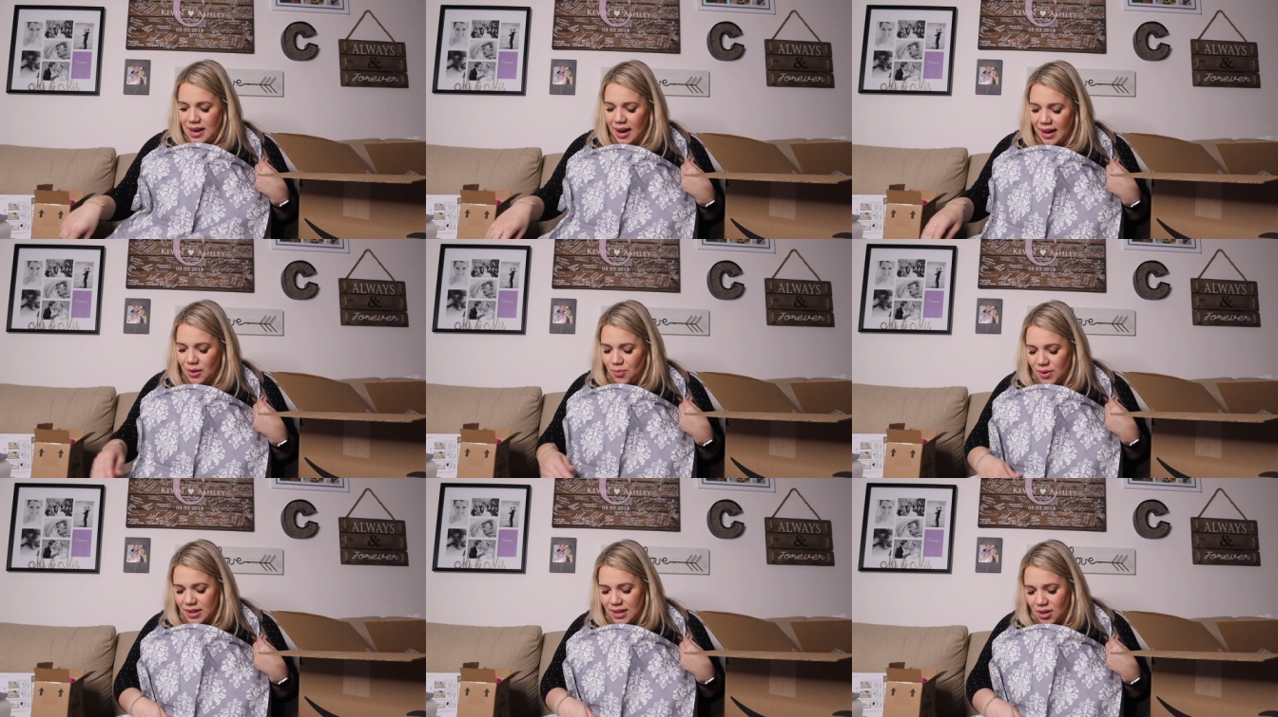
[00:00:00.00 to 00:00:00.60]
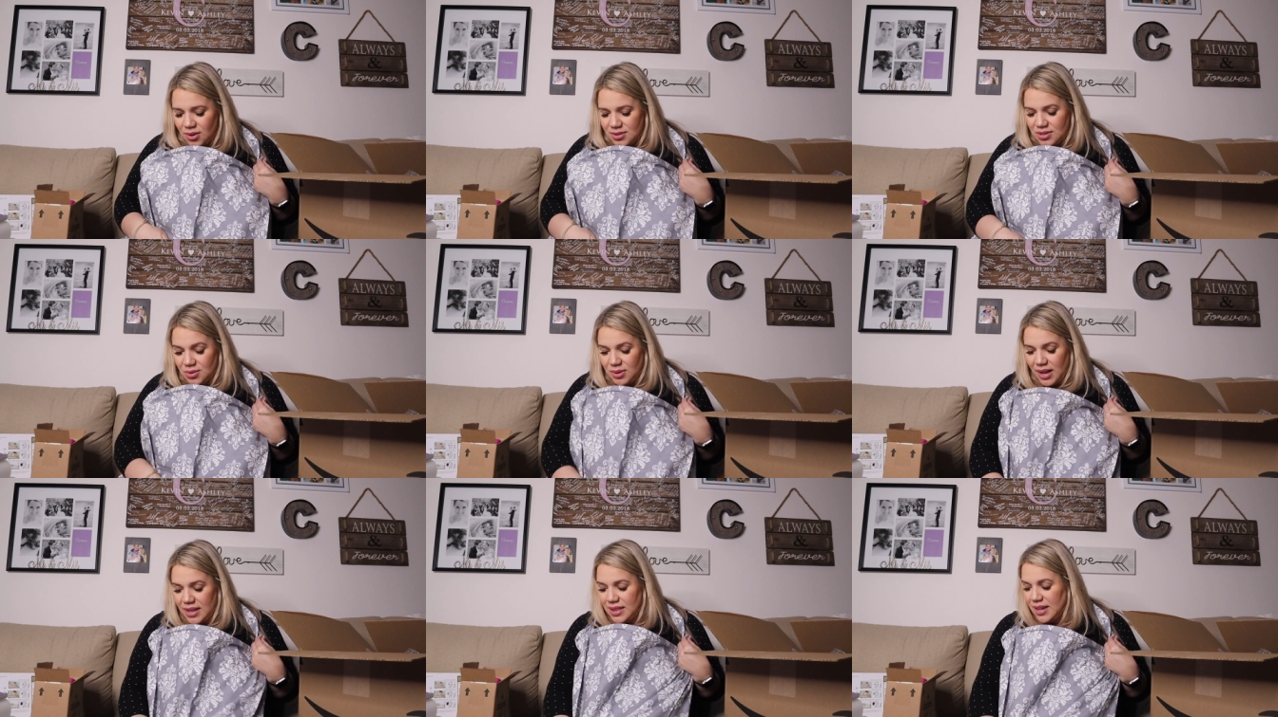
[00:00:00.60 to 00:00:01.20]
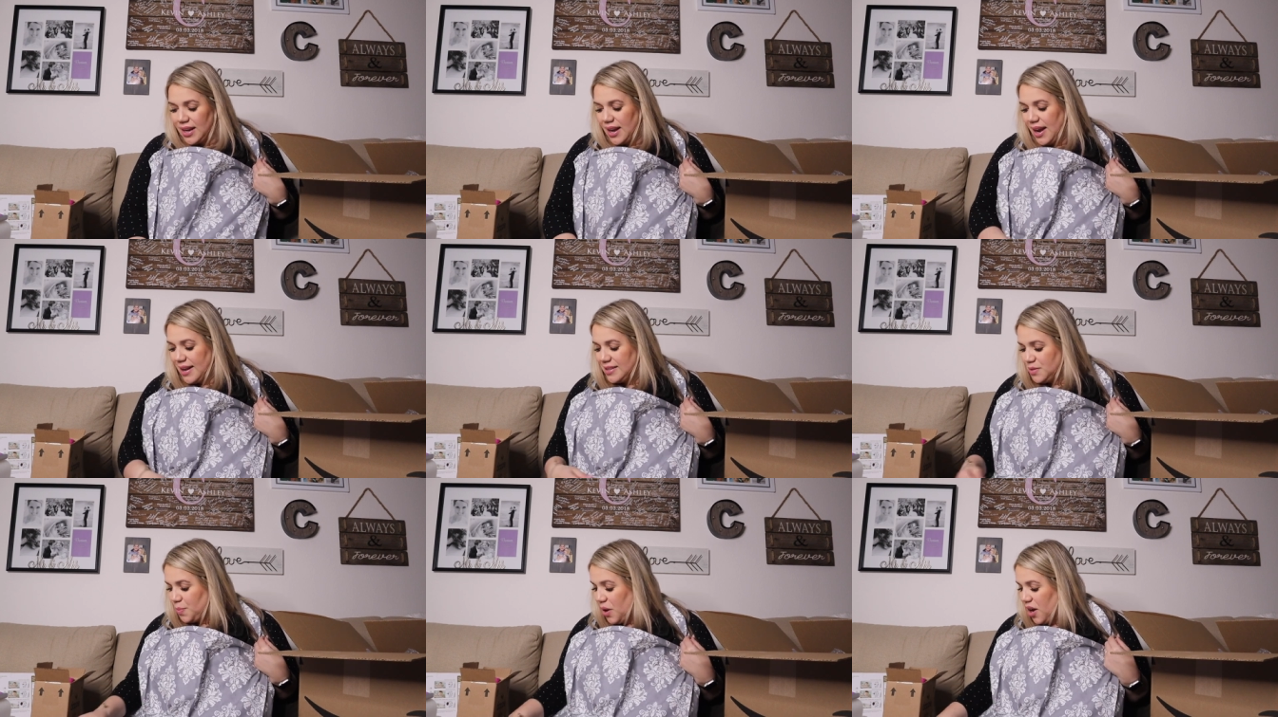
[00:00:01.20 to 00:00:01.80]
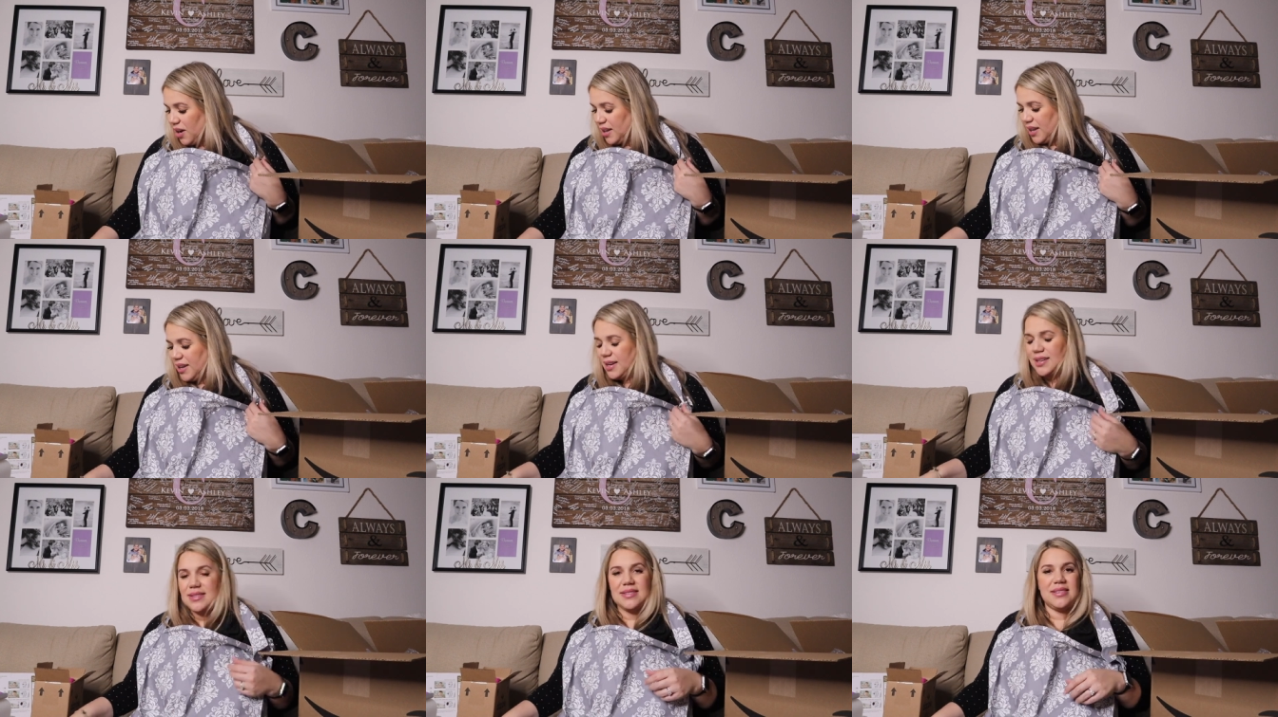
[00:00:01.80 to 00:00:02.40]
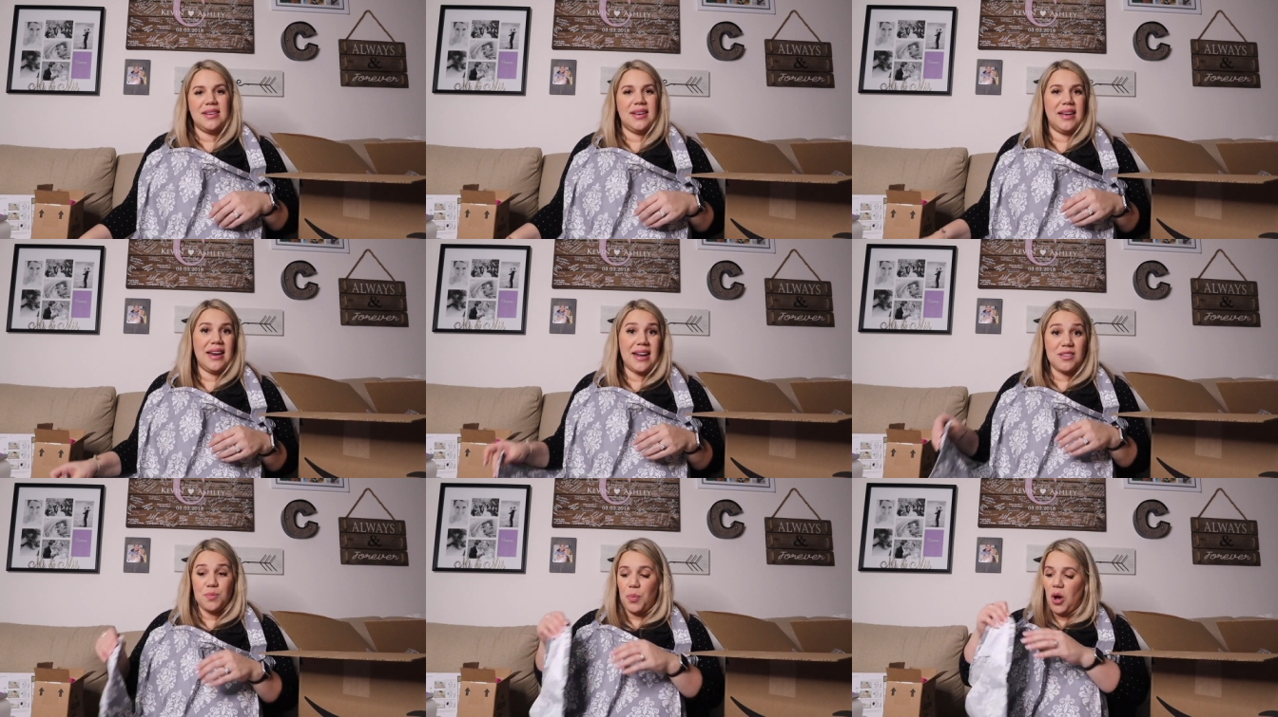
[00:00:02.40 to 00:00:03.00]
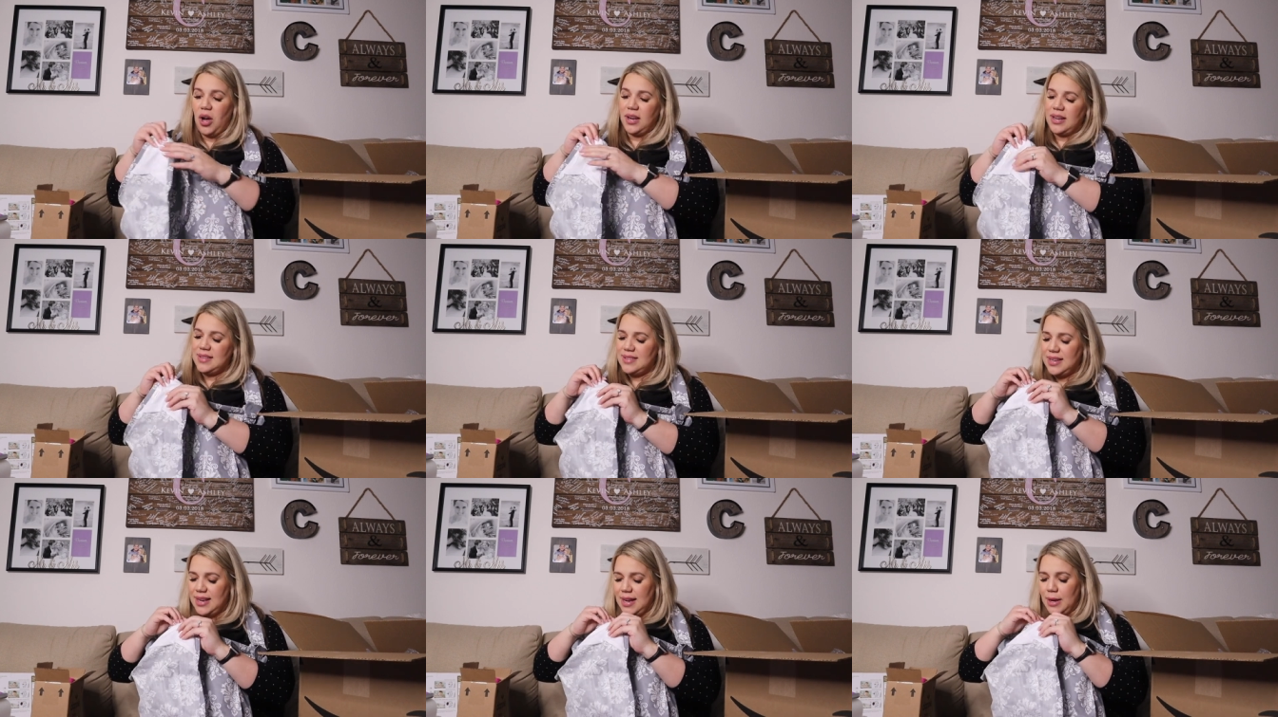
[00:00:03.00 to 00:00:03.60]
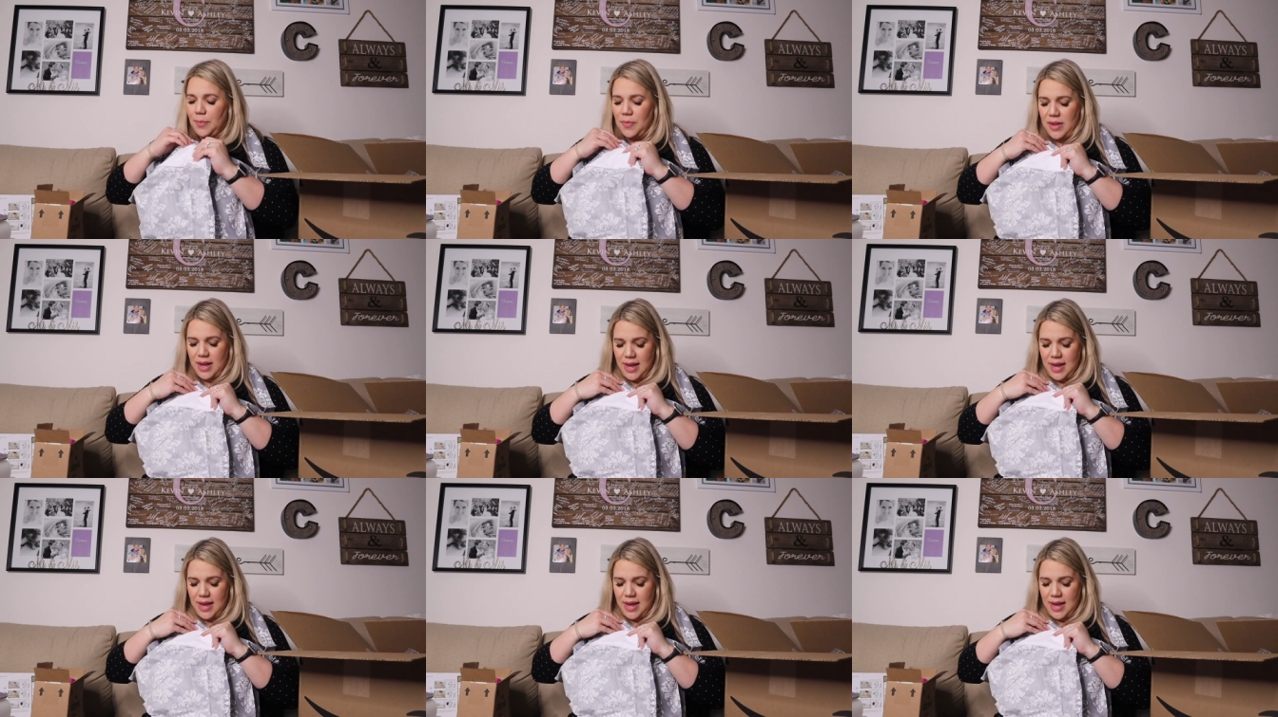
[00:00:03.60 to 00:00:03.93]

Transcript: I really also like that it has pockets. It has pockets in it.